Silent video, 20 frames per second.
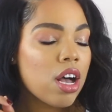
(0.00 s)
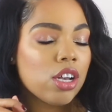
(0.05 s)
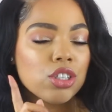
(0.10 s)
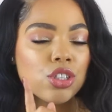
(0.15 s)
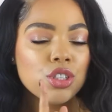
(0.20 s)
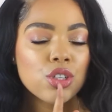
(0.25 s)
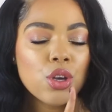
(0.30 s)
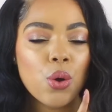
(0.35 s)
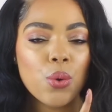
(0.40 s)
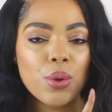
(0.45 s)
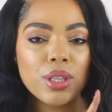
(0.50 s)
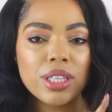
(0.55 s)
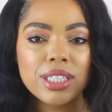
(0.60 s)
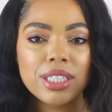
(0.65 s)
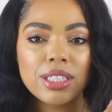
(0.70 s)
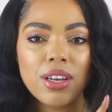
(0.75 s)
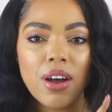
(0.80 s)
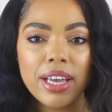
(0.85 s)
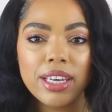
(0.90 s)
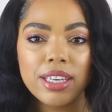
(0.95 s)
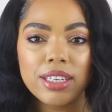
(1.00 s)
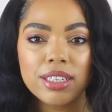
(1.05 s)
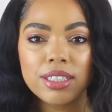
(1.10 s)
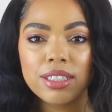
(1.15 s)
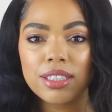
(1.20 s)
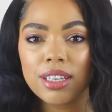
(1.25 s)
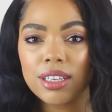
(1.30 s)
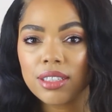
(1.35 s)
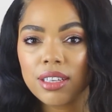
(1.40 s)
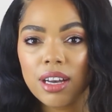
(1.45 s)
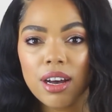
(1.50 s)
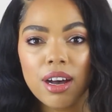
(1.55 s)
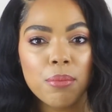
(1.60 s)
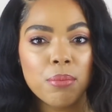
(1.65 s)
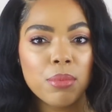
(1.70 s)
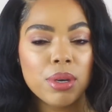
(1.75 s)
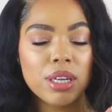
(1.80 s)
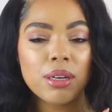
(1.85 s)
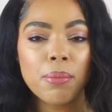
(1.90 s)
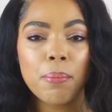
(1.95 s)
So this guy here does
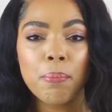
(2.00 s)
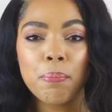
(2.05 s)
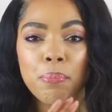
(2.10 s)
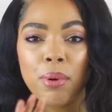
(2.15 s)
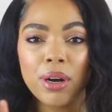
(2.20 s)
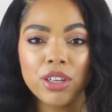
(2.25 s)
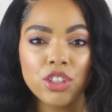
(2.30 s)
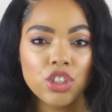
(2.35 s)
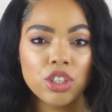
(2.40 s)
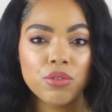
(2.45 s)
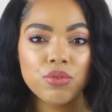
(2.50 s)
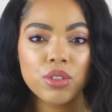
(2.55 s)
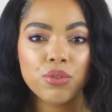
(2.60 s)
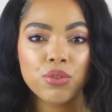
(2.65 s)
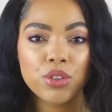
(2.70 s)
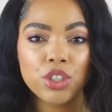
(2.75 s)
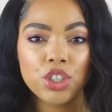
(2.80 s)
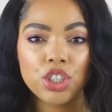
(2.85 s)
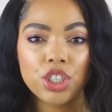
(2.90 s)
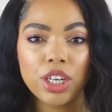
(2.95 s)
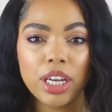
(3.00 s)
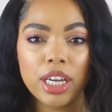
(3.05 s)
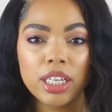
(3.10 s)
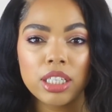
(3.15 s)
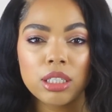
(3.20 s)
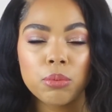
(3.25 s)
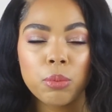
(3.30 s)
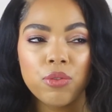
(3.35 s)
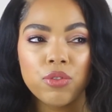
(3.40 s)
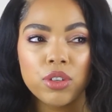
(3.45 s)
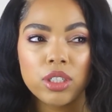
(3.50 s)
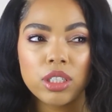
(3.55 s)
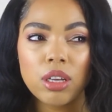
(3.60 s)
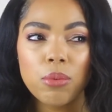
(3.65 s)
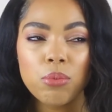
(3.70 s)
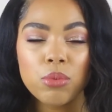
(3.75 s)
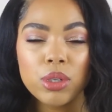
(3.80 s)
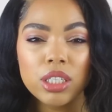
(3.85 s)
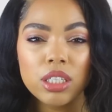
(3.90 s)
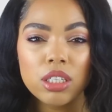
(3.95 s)
come in a bunch of different shades, but for
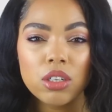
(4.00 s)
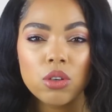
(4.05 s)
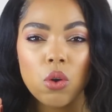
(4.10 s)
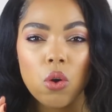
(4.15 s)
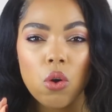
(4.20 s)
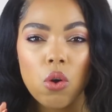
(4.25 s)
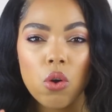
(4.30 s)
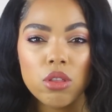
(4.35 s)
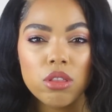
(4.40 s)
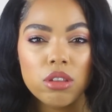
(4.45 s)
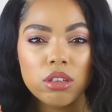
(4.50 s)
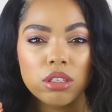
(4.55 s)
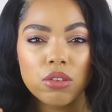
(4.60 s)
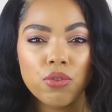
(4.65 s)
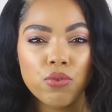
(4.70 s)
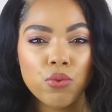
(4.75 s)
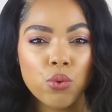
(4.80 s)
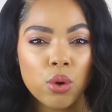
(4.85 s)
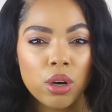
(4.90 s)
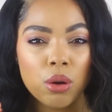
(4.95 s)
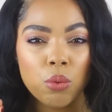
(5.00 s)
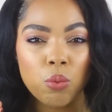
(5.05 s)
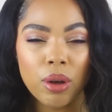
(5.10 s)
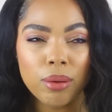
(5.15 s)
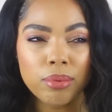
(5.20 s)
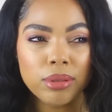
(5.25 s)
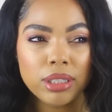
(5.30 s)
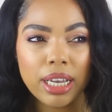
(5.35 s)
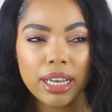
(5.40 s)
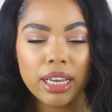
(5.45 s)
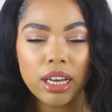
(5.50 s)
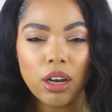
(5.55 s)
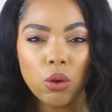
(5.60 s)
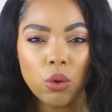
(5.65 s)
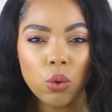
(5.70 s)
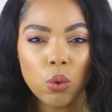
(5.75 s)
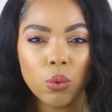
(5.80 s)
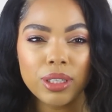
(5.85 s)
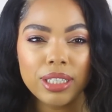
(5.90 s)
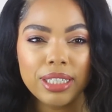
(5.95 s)
some reason on the Sephora website, I
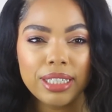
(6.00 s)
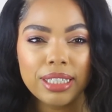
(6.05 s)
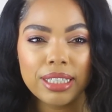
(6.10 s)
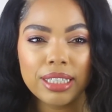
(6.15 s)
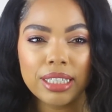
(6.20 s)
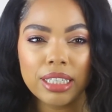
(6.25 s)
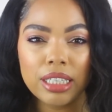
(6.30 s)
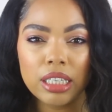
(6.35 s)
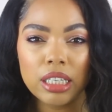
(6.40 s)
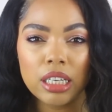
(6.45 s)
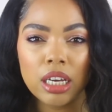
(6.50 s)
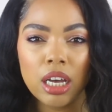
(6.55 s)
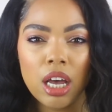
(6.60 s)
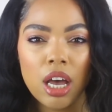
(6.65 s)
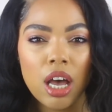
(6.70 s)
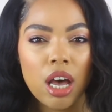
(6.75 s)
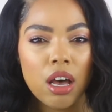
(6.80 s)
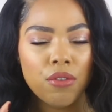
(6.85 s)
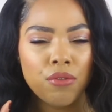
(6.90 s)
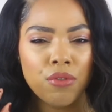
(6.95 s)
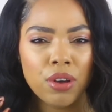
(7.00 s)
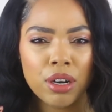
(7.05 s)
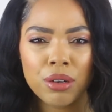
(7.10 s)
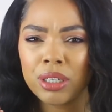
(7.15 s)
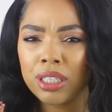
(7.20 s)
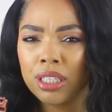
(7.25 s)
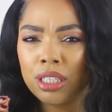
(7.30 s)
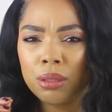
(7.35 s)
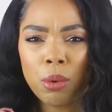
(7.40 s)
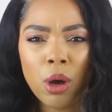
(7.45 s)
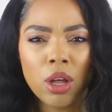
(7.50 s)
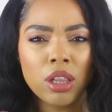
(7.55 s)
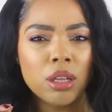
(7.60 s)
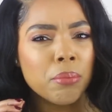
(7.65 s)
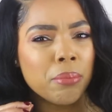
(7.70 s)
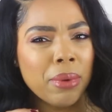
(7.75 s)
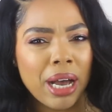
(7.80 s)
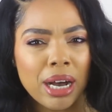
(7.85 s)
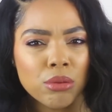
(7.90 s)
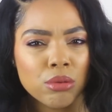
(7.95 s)
only see very small
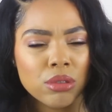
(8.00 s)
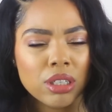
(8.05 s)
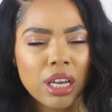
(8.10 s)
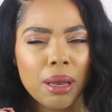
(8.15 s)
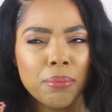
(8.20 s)
amounts.